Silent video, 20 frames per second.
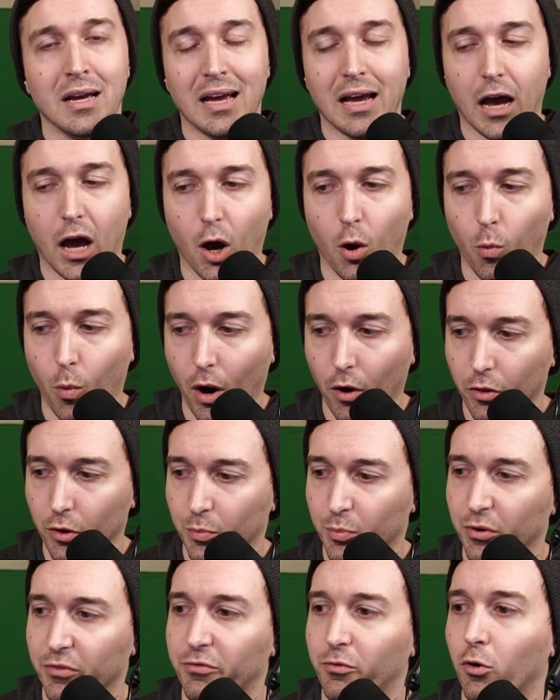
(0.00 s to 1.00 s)
how well they're
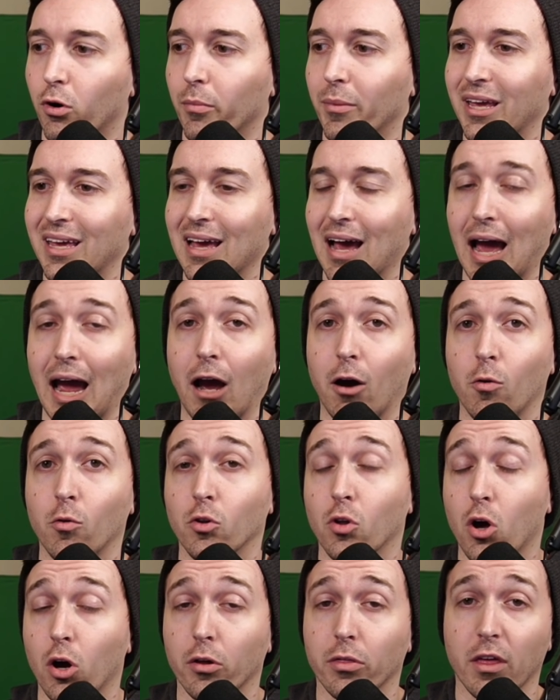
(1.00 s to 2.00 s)
performing, how
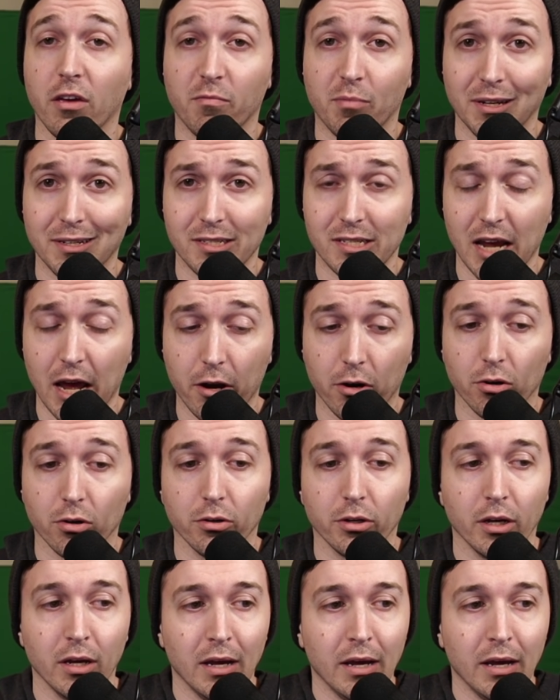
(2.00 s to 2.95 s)
long they've been tenured,